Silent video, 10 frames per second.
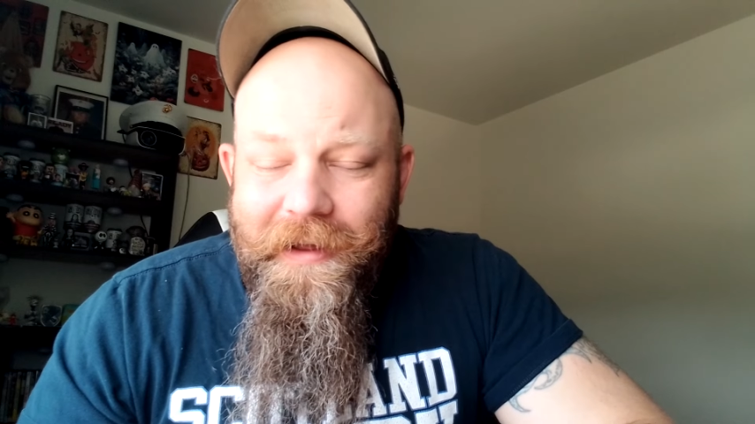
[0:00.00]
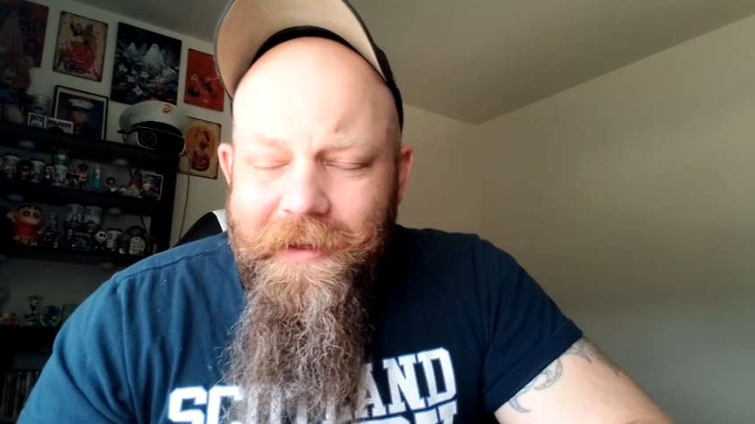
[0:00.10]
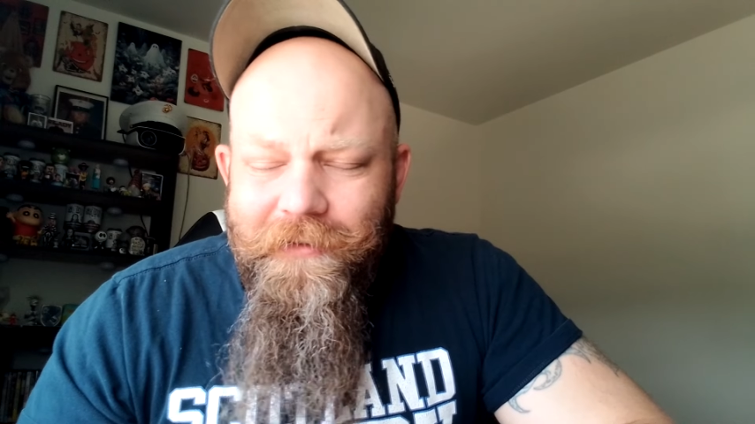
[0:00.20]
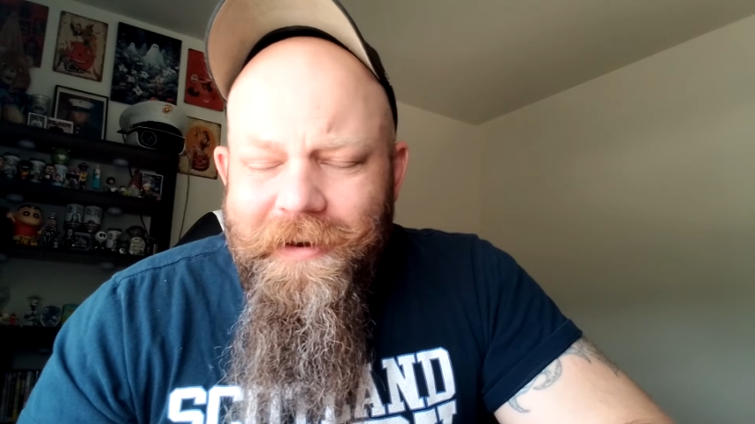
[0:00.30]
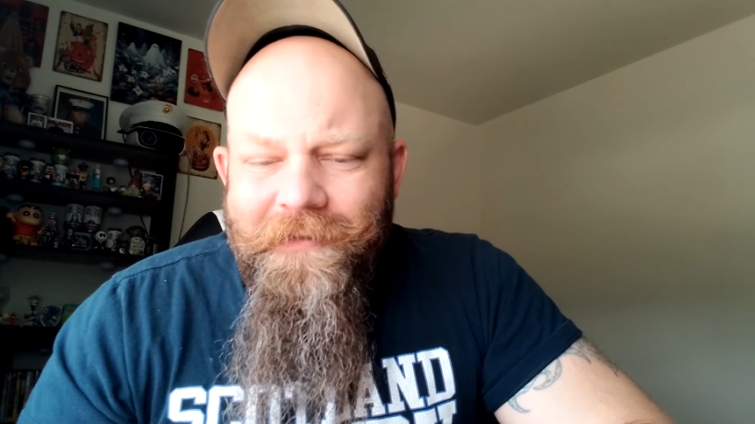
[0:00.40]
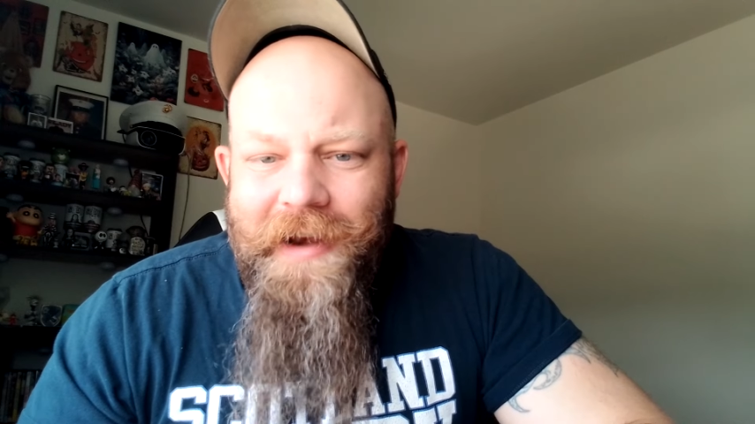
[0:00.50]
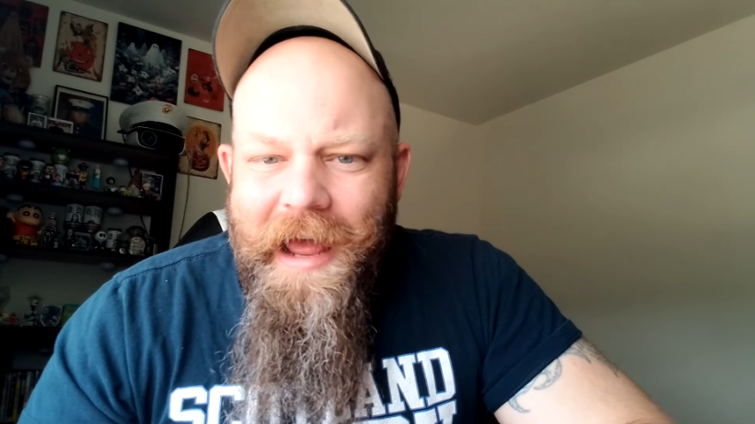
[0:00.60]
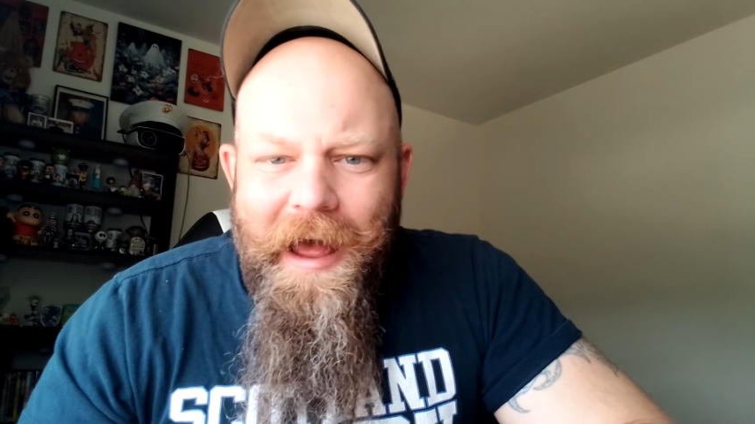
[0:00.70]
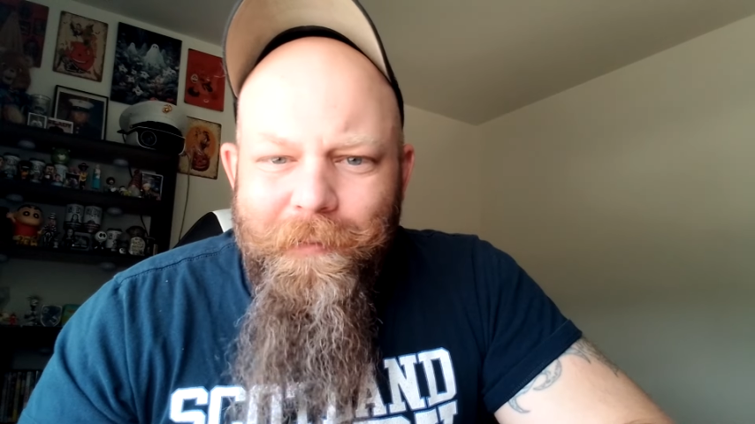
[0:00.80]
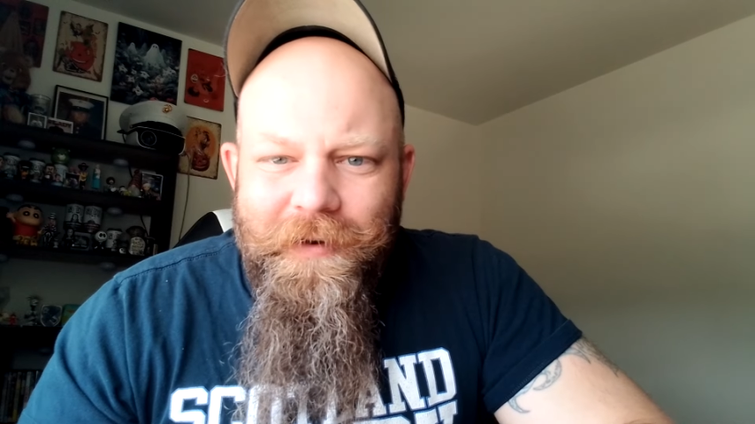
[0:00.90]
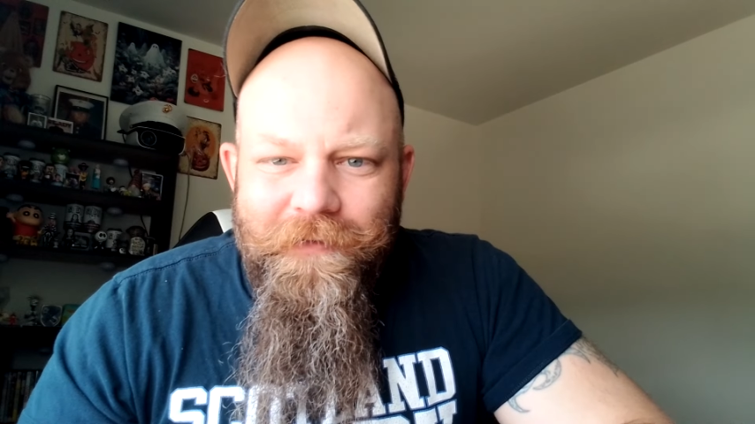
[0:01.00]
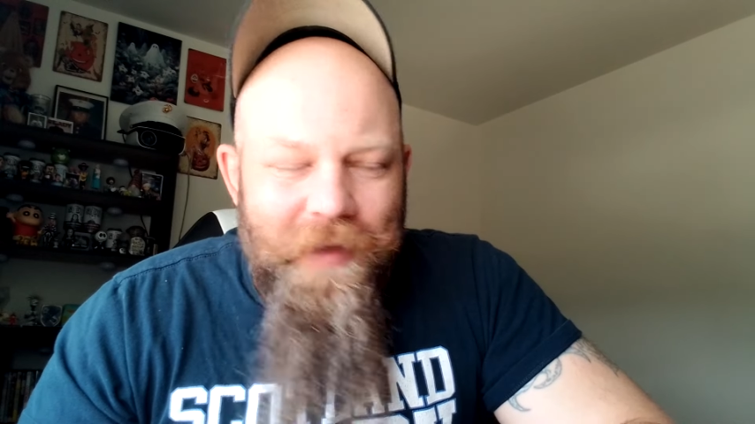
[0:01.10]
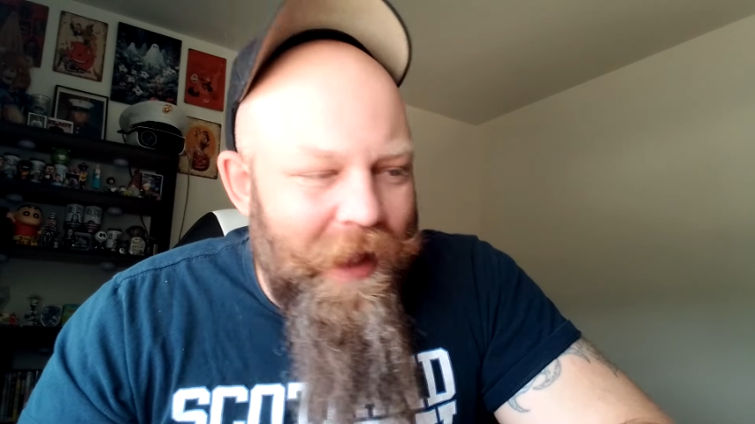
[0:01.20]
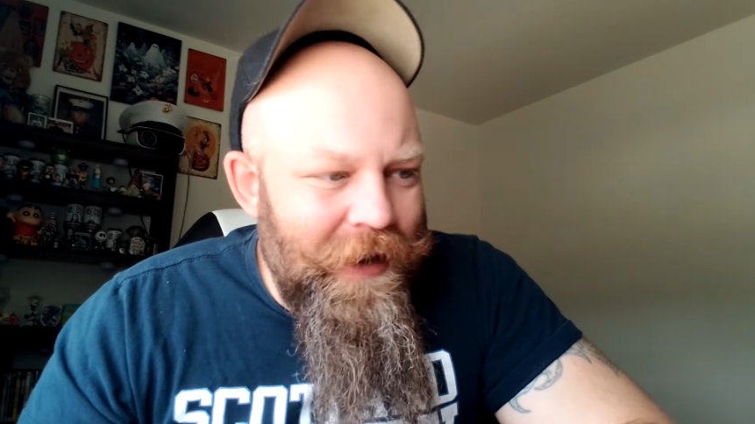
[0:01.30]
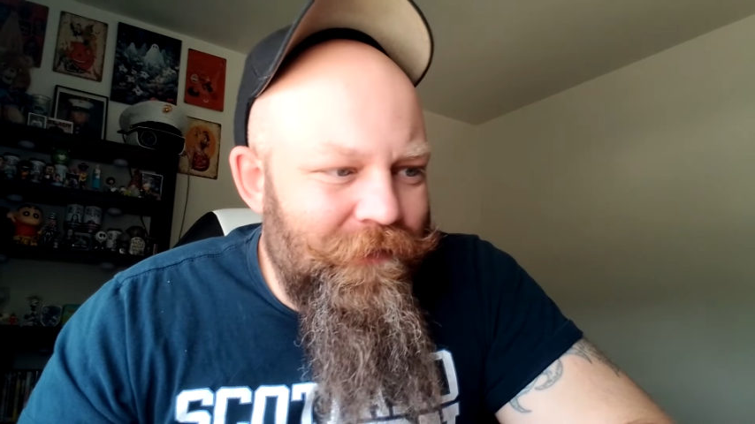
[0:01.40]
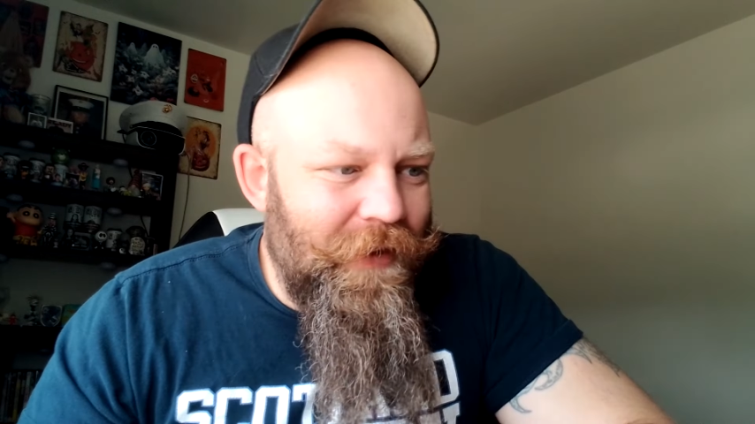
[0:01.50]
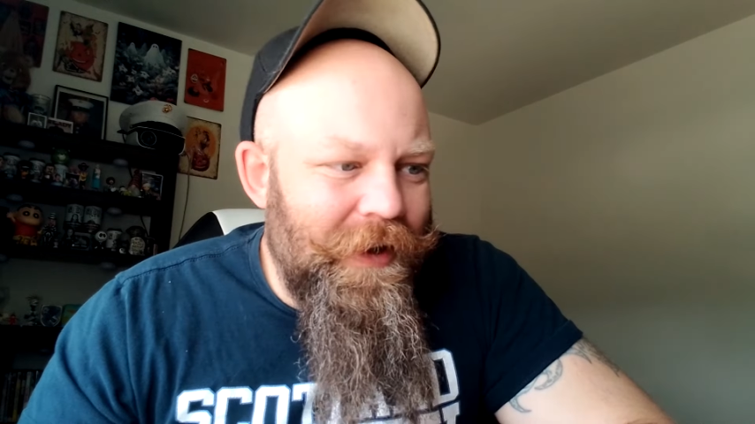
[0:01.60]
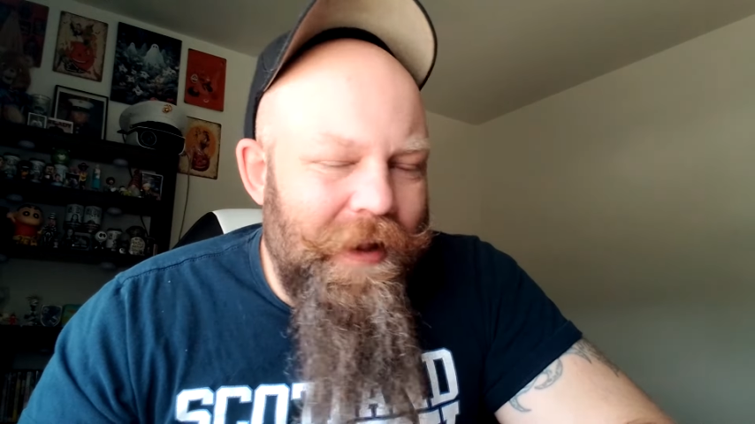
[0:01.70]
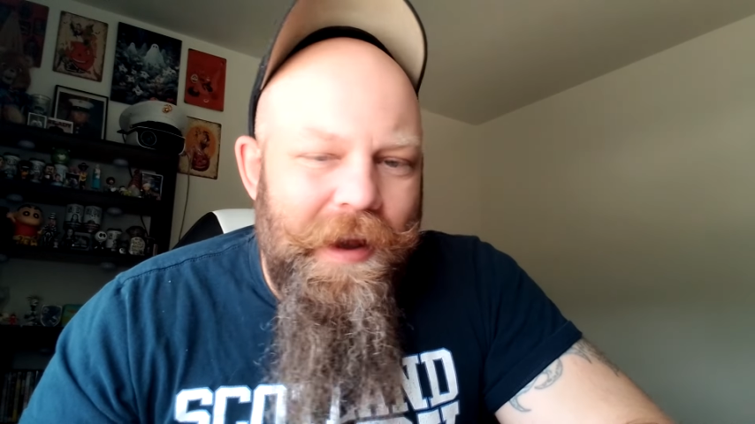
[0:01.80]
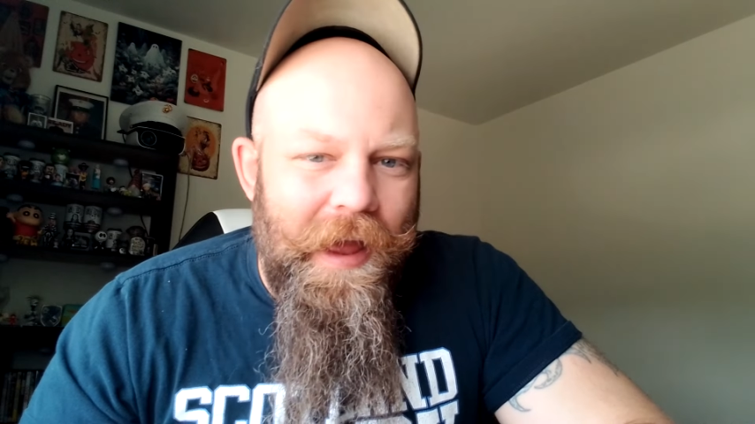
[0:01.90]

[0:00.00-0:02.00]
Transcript: it would even happen, if any fucking